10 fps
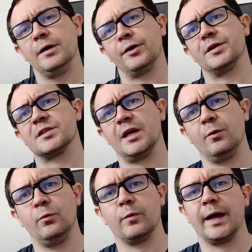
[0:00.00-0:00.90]
you're going to say,
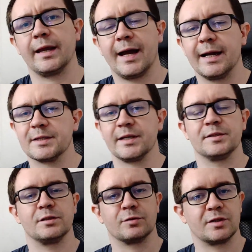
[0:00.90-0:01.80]
ooh, that kind of
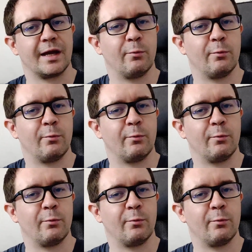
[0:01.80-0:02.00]
sounds interesting.